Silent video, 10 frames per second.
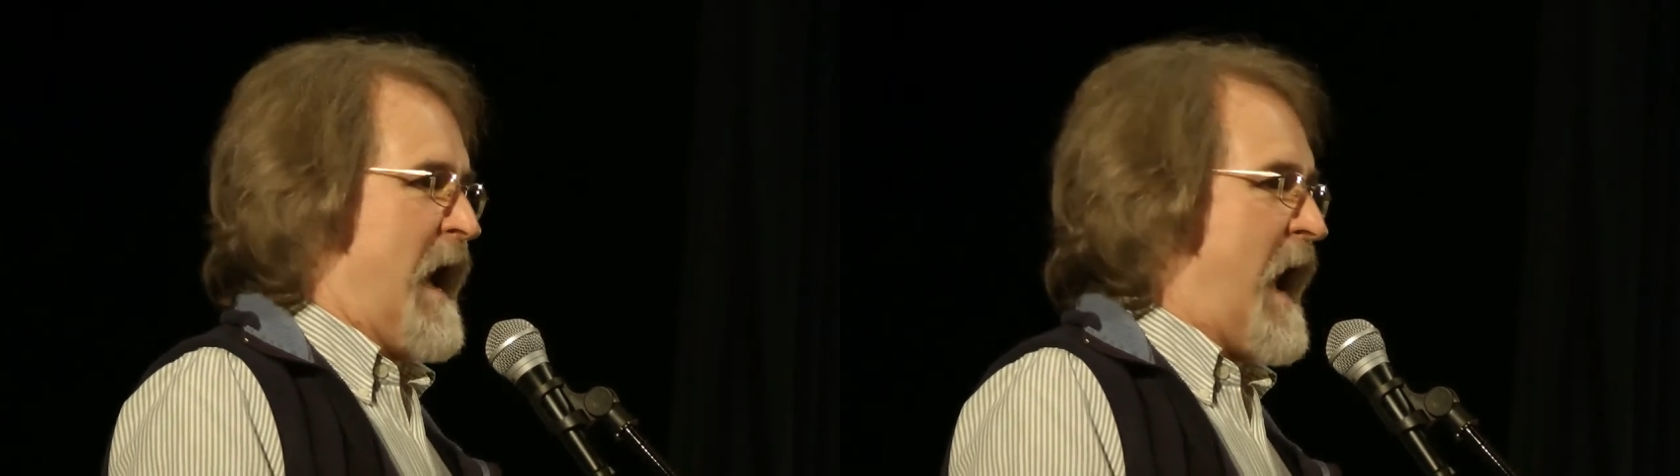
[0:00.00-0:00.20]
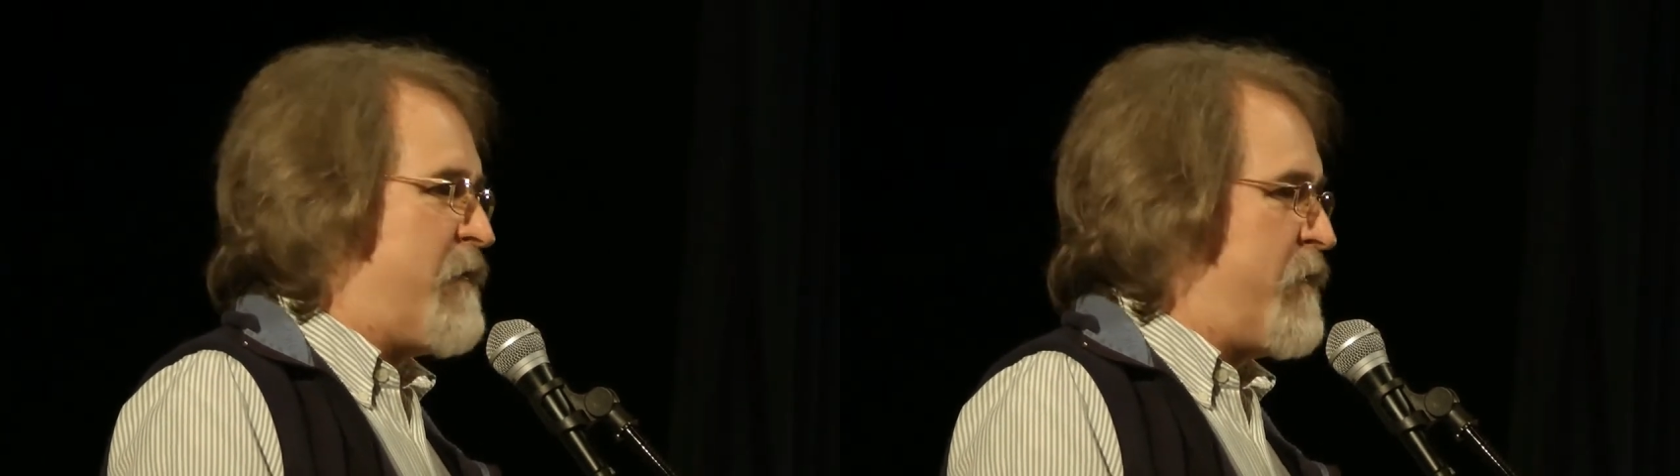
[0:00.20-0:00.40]

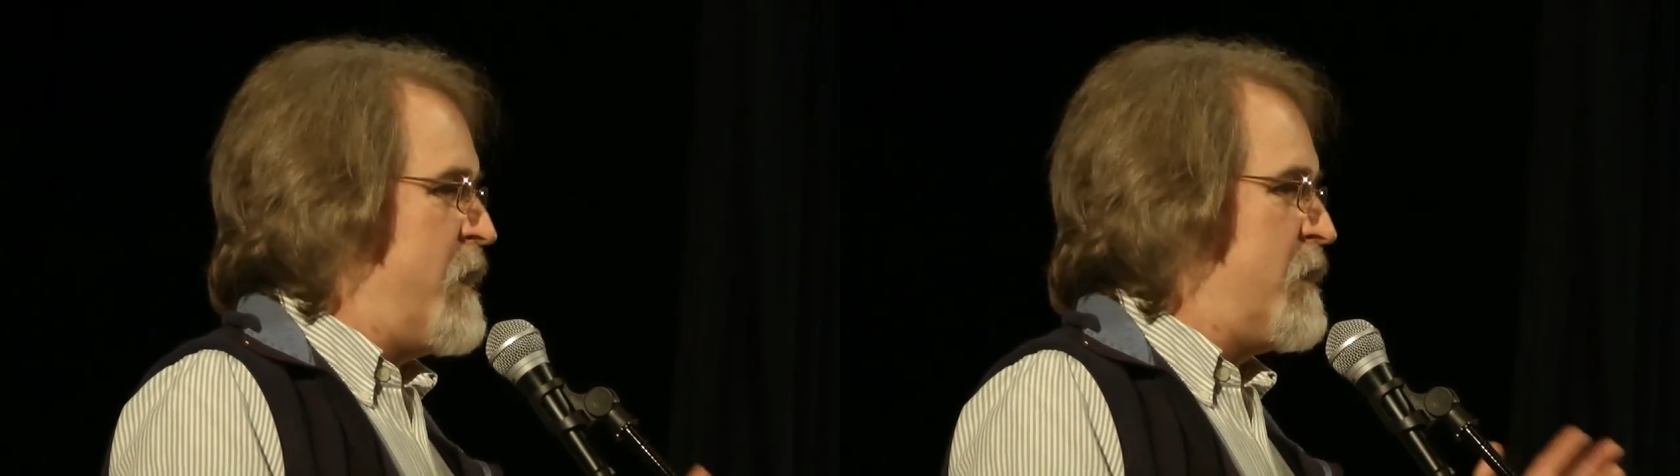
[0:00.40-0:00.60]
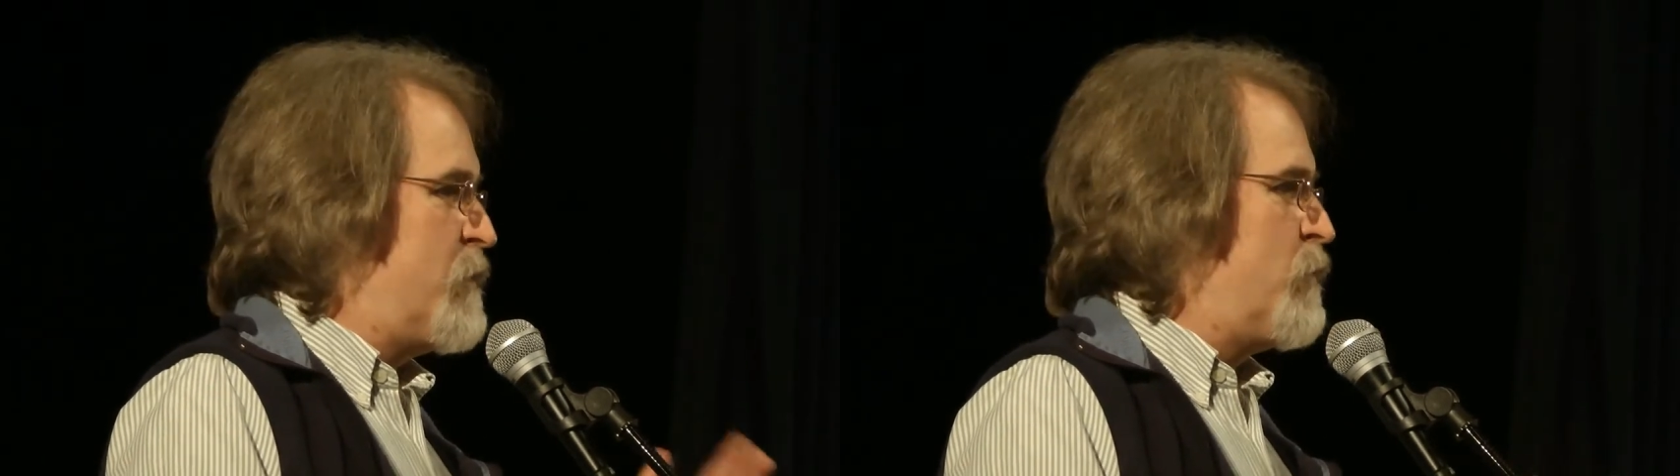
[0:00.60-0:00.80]
I
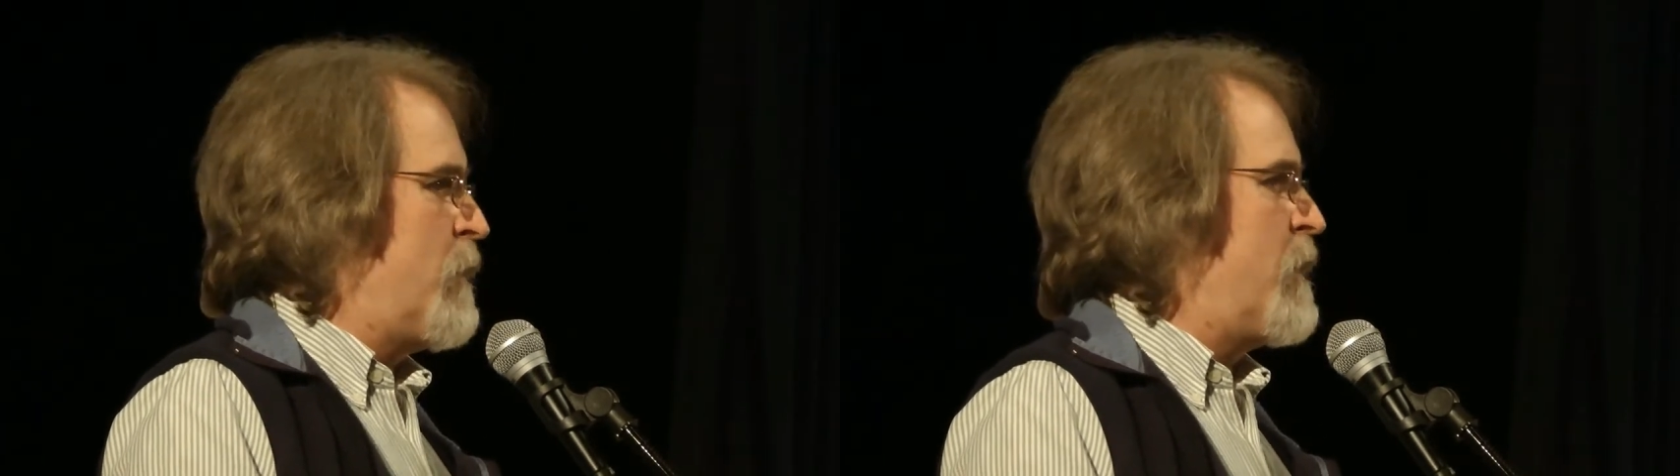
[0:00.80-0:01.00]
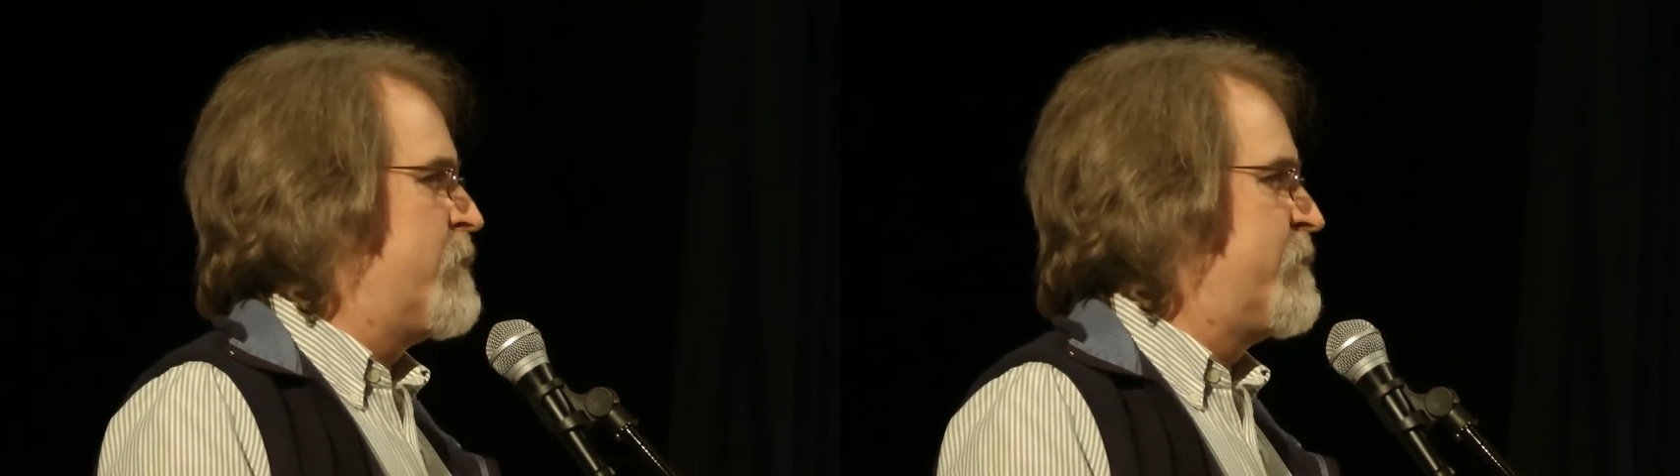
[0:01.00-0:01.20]
think that we're
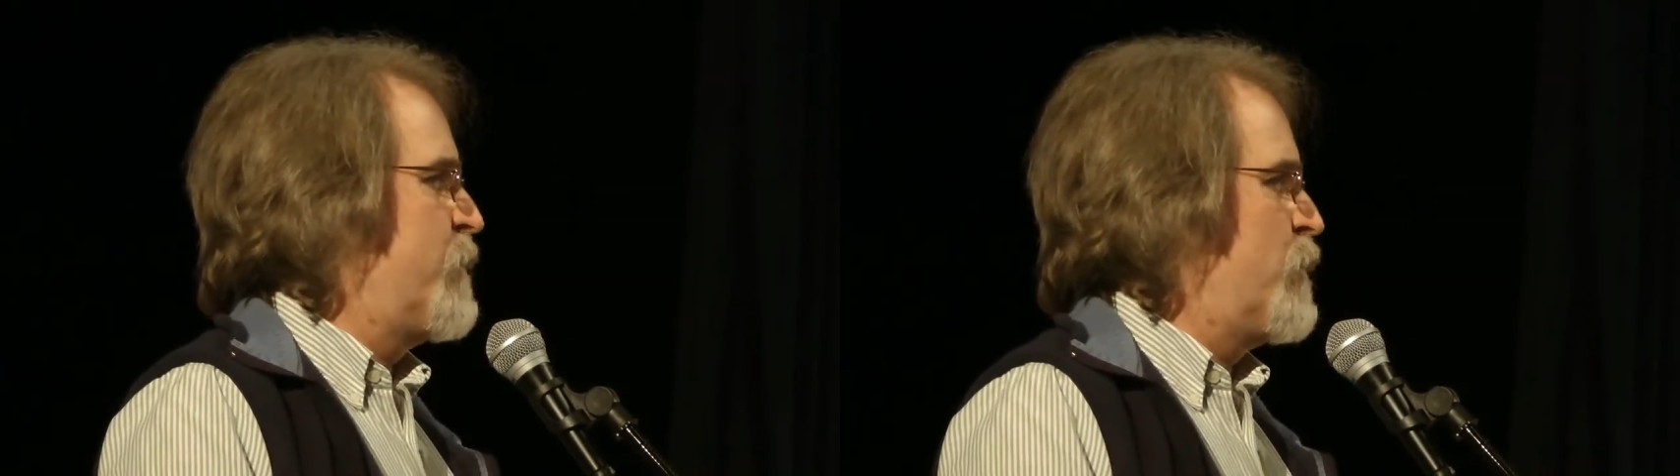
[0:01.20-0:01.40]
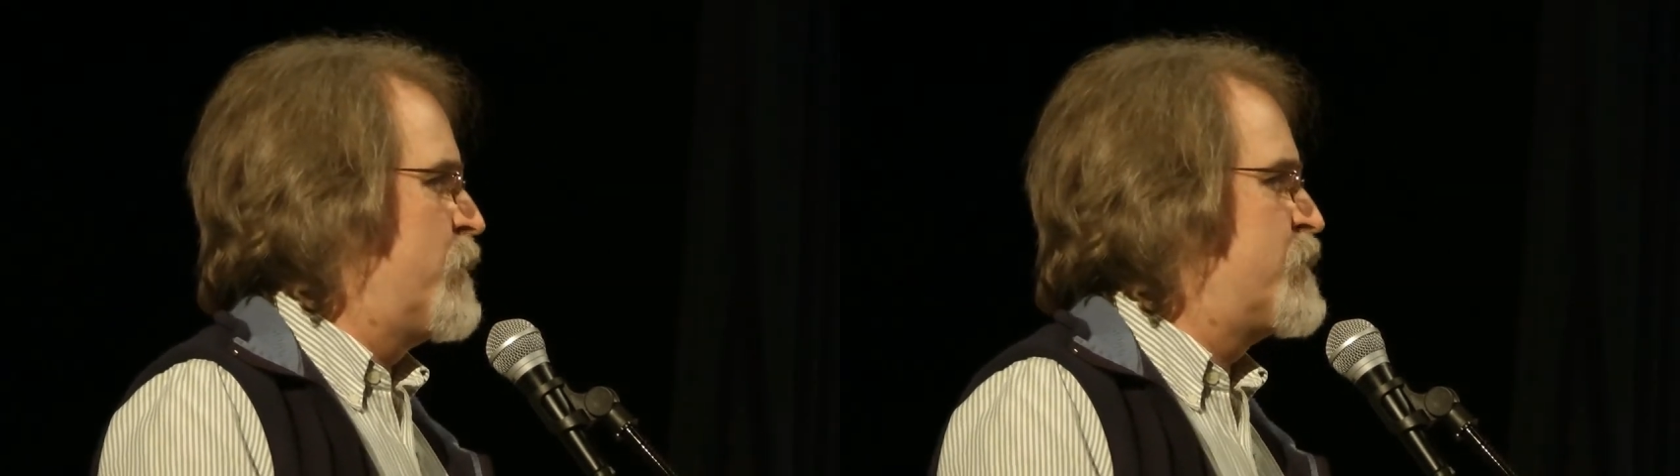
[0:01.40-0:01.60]
on the
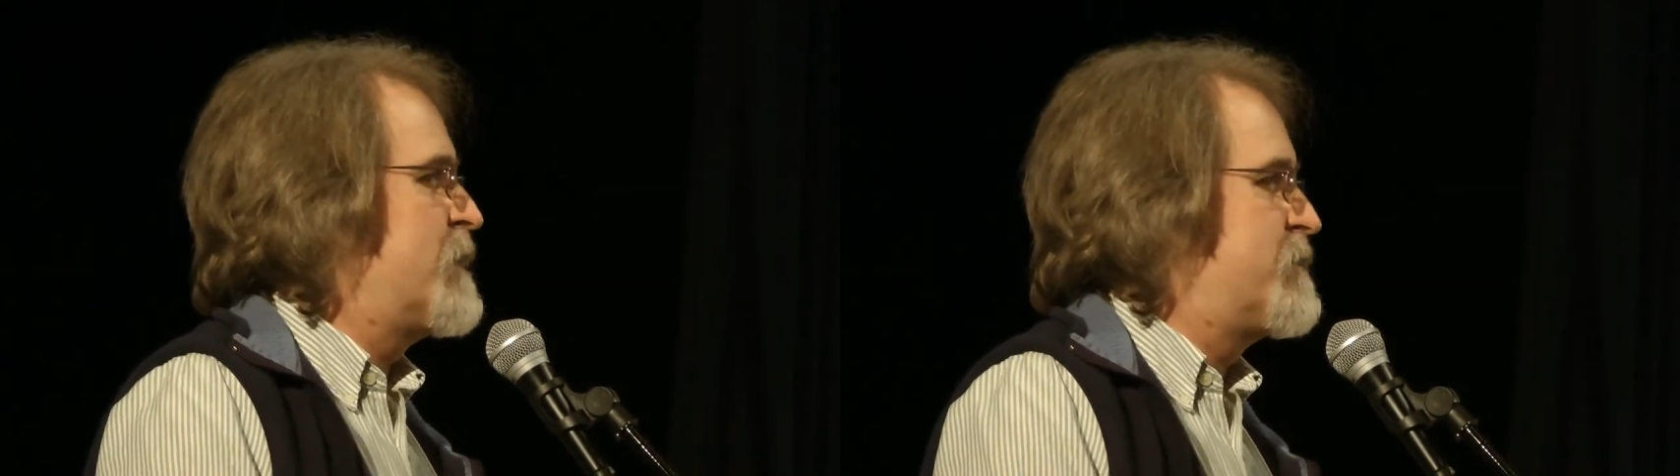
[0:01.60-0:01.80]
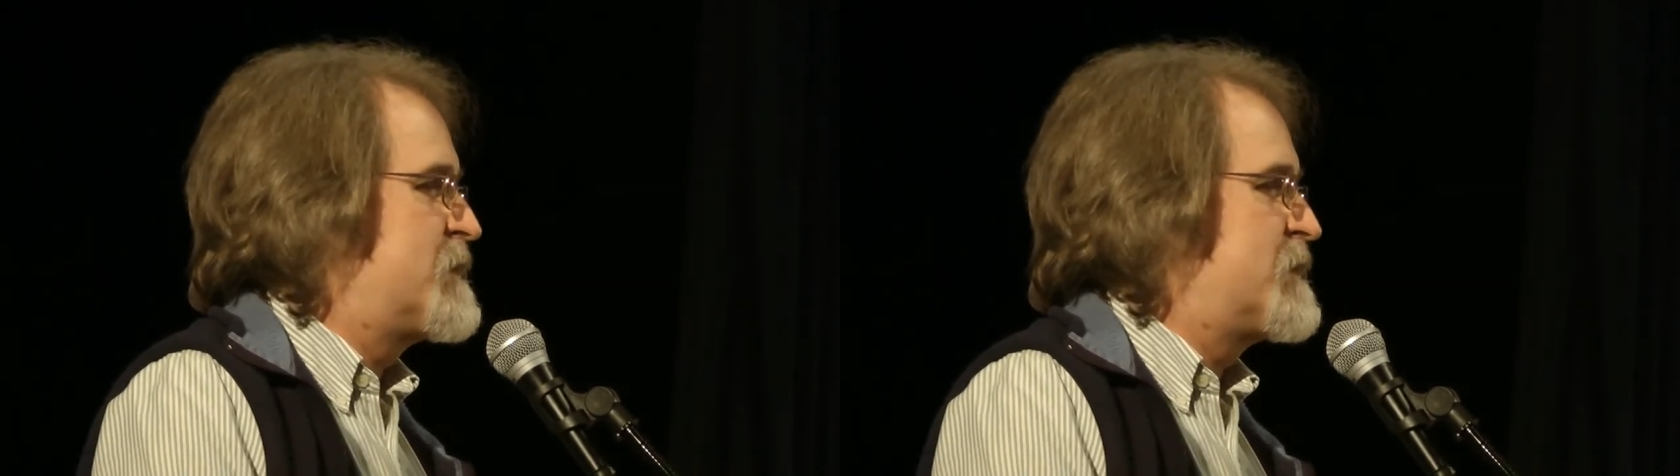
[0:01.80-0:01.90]
verge of